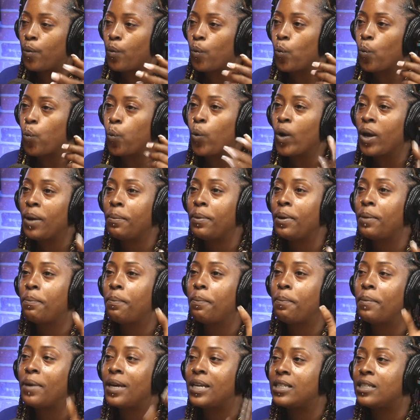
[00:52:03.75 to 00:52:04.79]

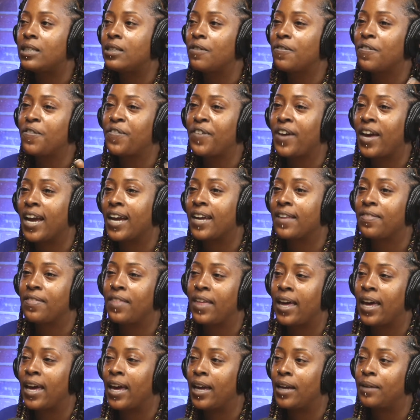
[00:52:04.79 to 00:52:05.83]
women miss the fact
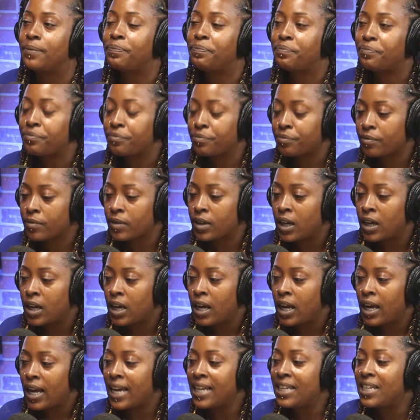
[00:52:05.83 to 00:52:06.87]
that
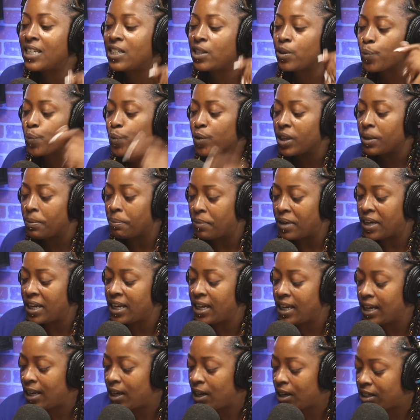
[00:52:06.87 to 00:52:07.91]
it doesn't really
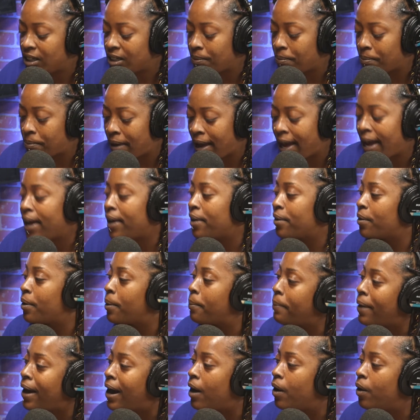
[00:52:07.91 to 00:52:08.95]
mean it doesn't matter
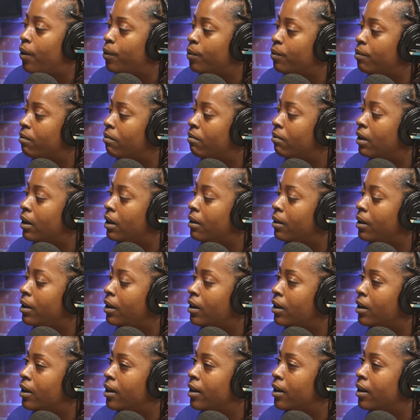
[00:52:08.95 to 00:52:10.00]
about
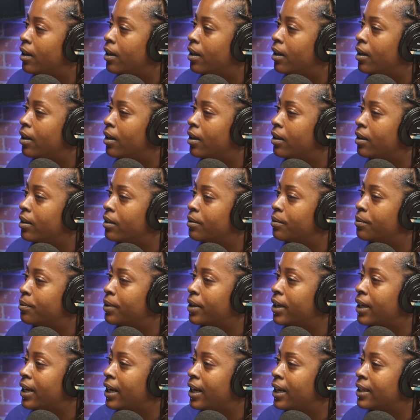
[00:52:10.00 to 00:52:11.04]
uh
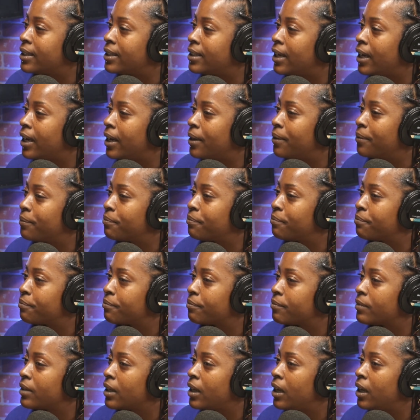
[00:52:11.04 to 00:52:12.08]
what can I say?
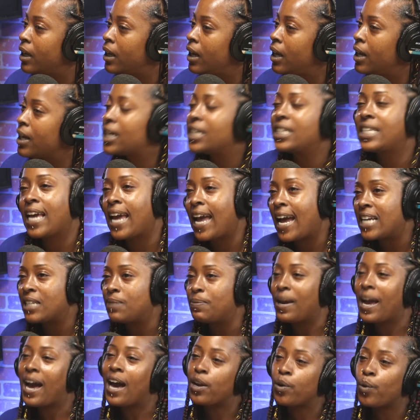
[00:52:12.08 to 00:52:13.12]
Cuz they ask
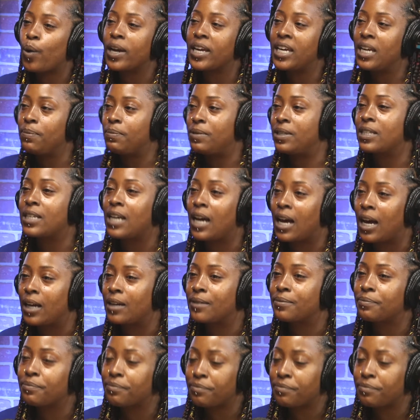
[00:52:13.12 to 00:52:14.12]
me how do I keep this guy?